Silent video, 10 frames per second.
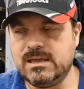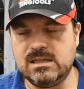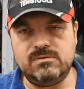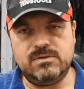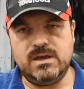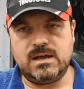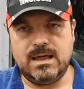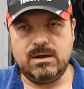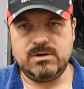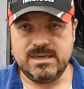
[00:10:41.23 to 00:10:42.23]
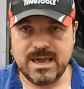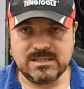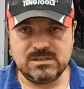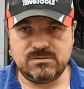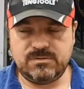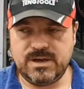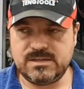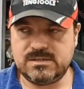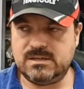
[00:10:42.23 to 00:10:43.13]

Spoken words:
get the vehicle out, yes it's fixed,